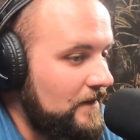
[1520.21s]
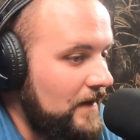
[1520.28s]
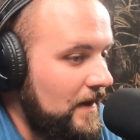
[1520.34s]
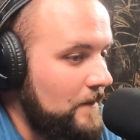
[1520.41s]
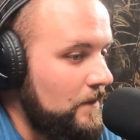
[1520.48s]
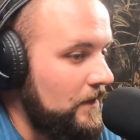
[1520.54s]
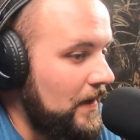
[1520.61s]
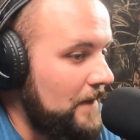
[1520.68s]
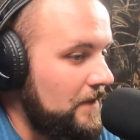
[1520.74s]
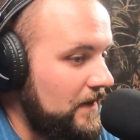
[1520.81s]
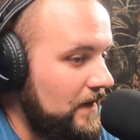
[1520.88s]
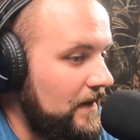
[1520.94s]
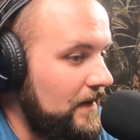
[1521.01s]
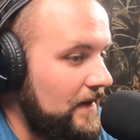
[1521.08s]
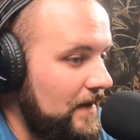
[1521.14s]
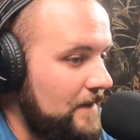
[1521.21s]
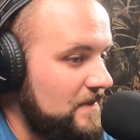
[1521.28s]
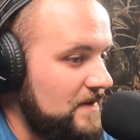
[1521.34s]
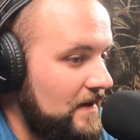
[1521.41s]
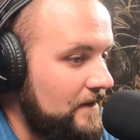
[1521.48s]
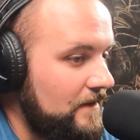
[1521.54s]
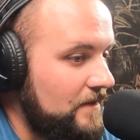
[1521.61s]
I will not put any names
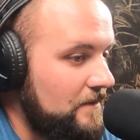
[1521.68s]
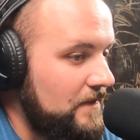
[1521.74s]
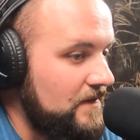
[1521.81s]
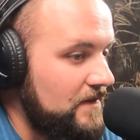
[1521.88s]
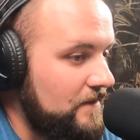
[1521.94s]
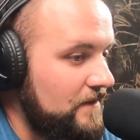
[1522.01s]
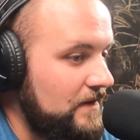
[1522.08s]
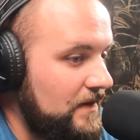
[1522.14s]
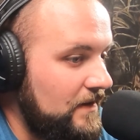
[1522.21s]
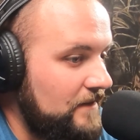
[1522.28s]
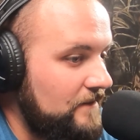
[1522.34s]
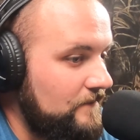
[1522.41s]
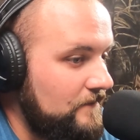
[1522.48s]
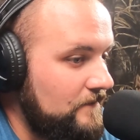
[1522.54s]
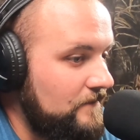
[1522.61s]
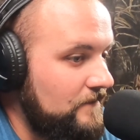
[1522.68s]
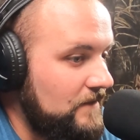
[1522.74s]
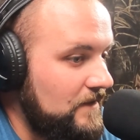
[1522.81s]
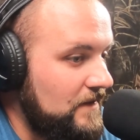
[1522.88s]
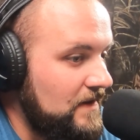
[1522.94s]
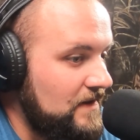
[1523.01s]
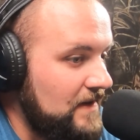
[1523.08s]
out there, but someone did
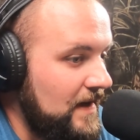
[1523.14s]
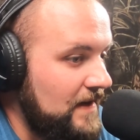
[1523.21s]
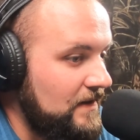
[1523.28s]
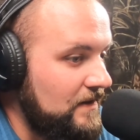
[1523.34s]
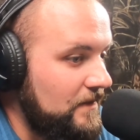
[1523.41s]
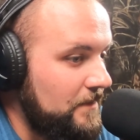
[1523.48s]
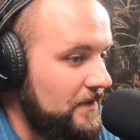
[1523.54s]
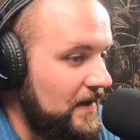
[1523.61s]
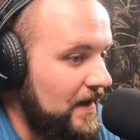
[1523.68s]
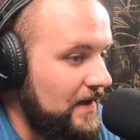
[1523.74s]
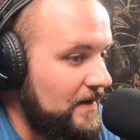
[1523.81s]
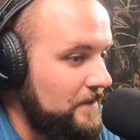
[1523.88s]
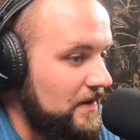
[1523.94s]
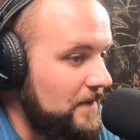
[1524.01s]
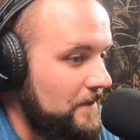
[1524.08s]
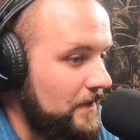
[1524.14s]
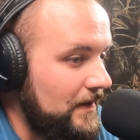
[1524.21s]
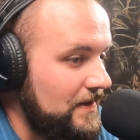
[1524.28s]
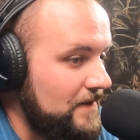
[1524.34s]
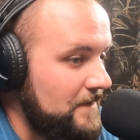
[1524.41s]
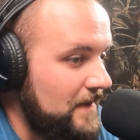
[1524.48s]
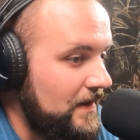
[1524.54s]
decide to apply to be a
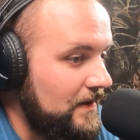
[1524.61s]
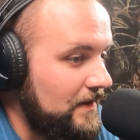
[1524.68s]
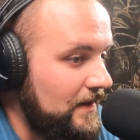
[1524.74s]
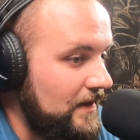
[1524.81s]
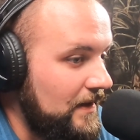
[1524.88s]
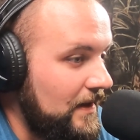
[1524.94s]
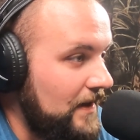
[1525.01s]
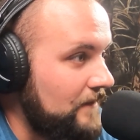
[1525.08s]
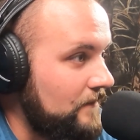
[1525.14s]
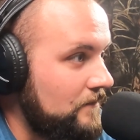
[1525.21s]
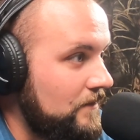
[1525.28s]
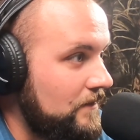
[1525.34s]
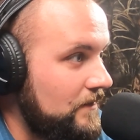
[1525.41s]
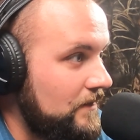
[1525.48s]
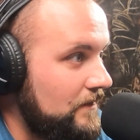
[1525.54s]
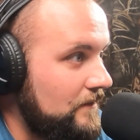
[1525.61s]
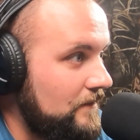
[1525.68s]
policeman and they had active warrants.